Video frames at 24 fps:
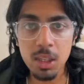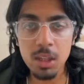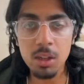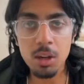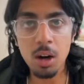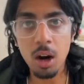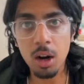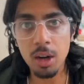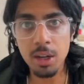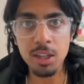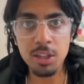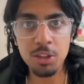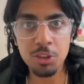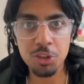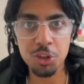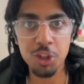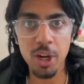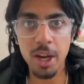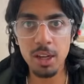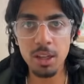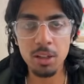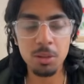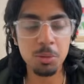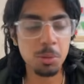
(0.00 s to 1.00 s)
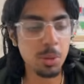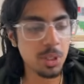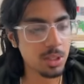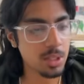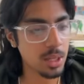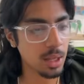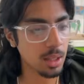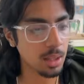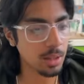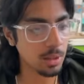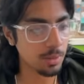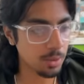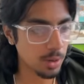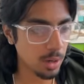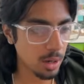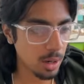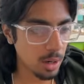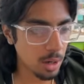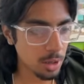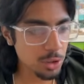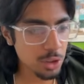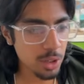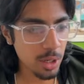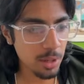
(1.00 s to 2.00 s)
Guardian Dragon retailing for
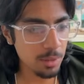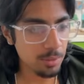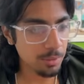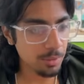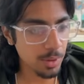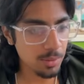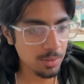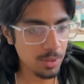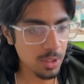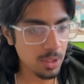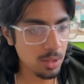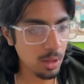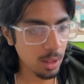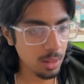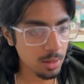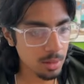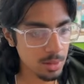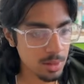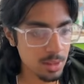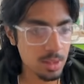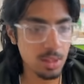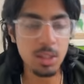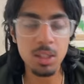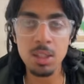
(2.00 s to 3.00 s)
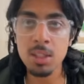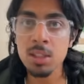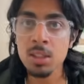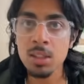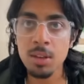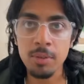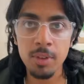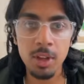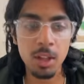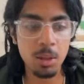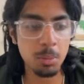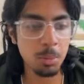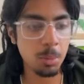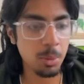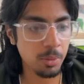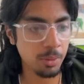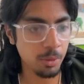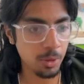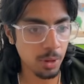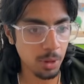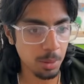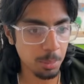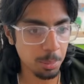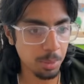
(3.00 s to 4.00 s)
$150. It is available
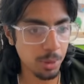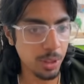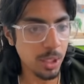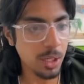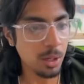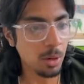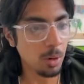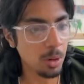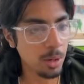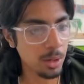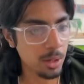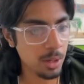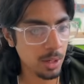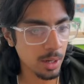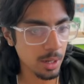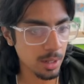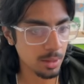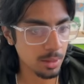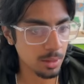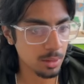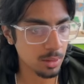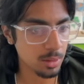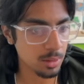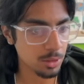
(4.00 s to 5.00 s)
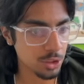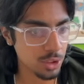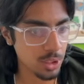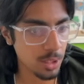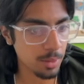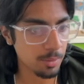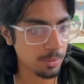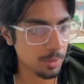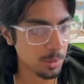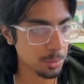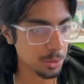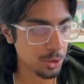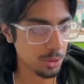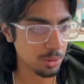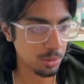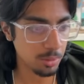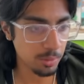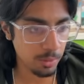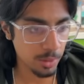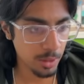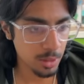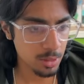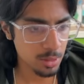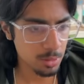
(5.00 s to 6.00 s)
for pre-order and it'll ship from June
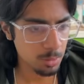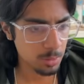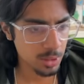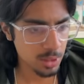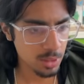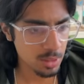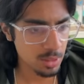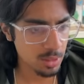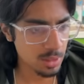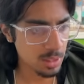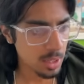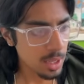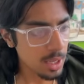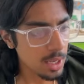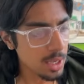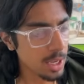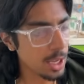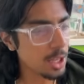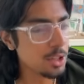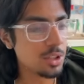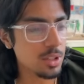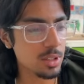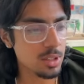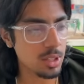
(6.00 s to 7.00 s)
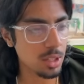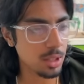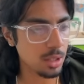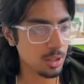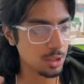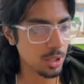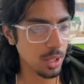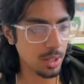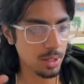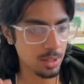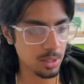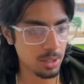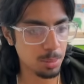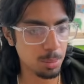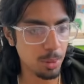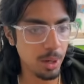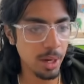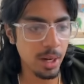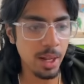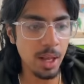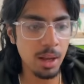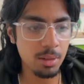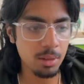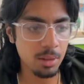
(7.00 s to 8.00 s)
1st, which is interesting. They're trying to
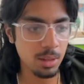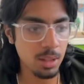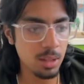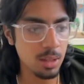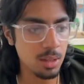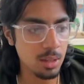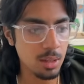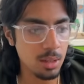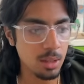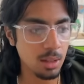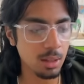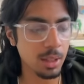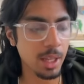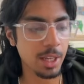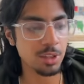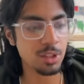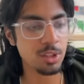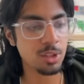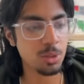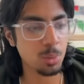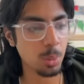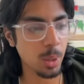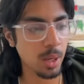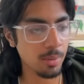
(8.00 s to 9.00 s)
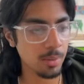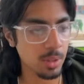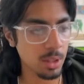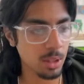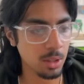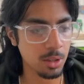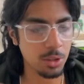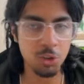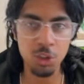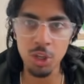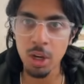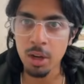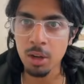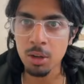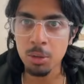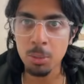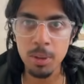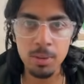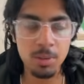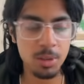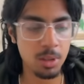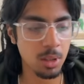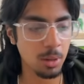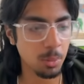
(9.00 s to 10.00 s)
spread out the Legends wave and the Ninjago
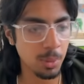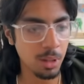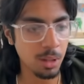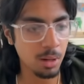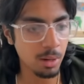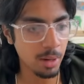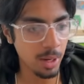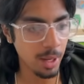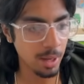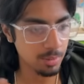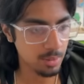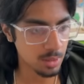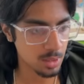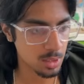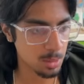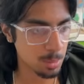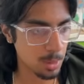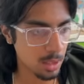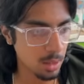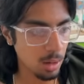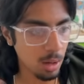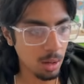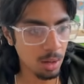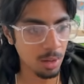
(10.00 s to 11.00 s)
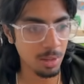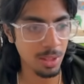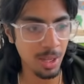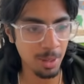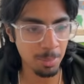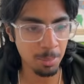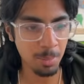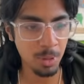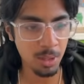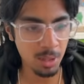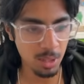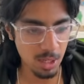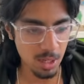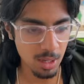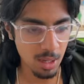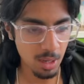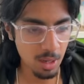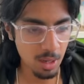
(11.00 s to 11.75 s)
wave so that we don't have to spend all that money